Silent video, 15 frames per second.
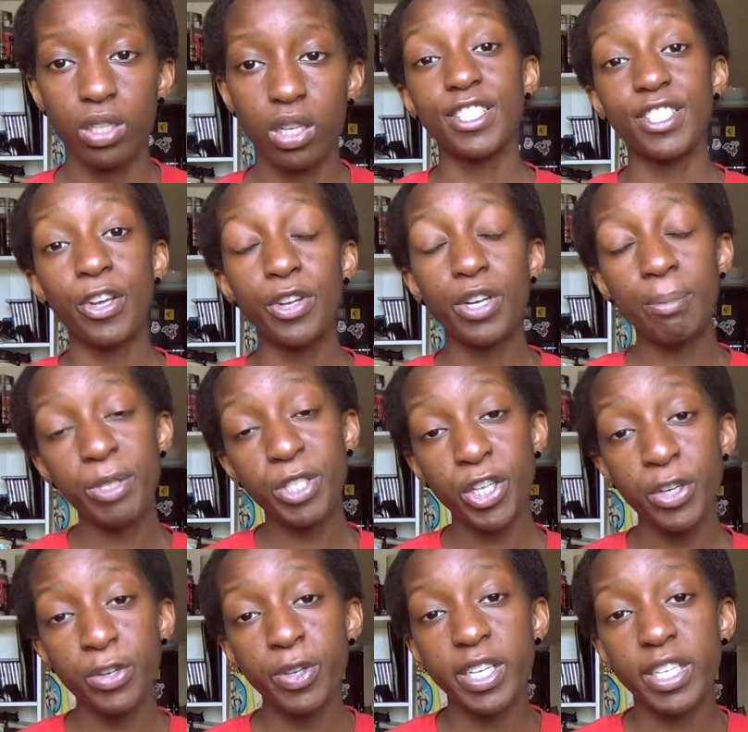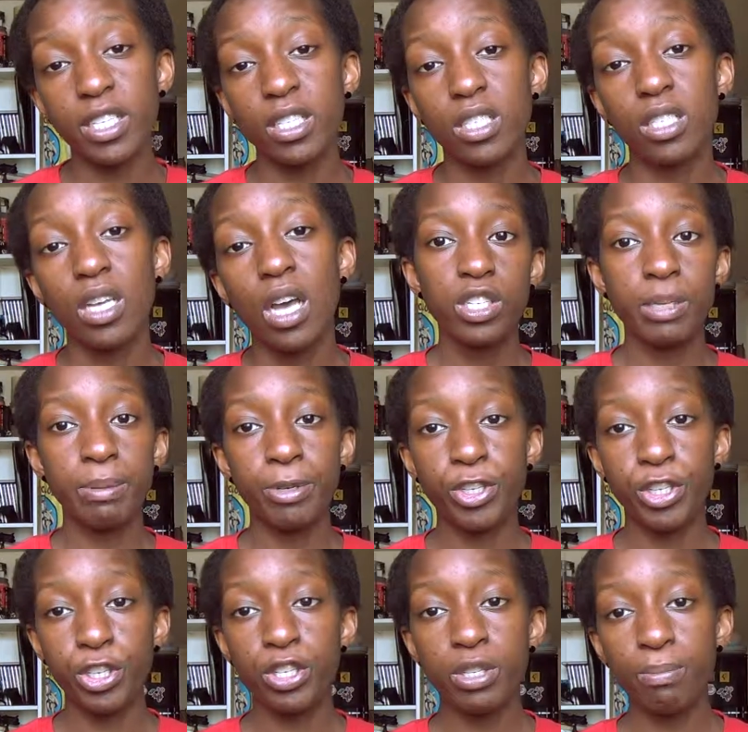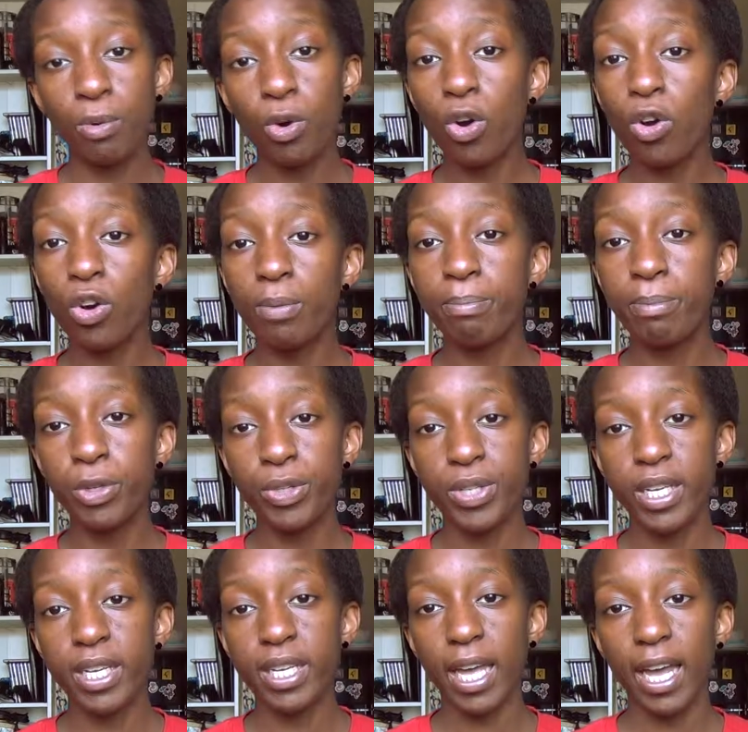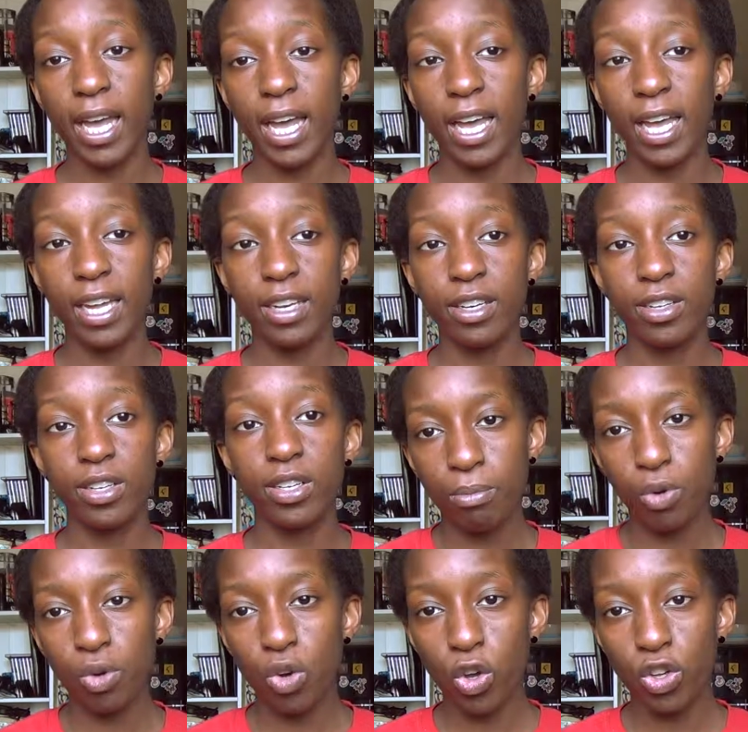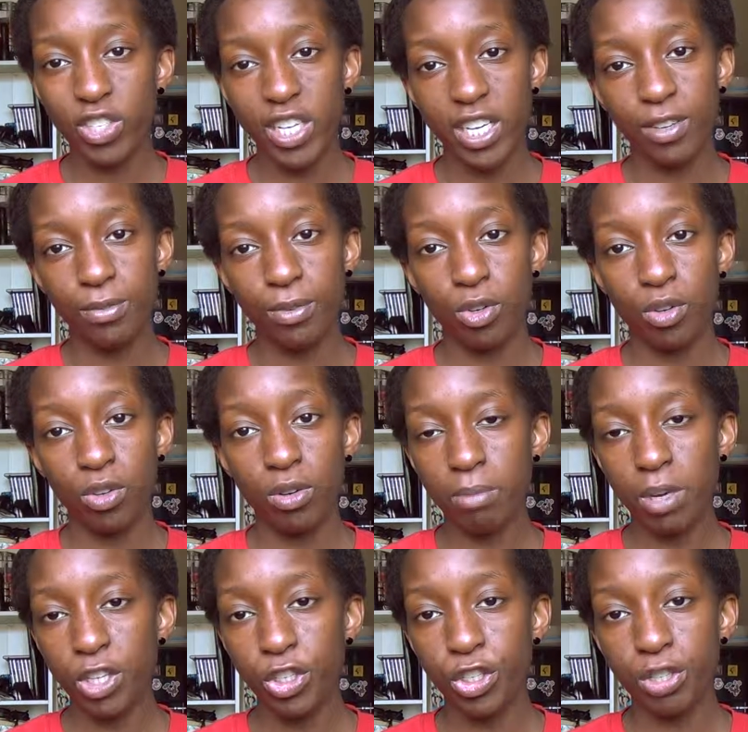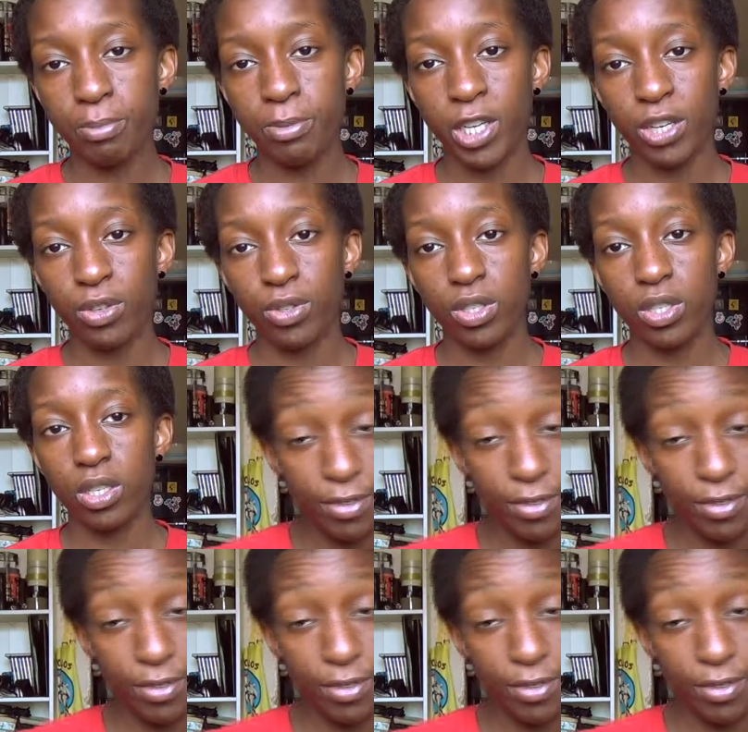So number two is to produce more music and more content for my YouTube channels.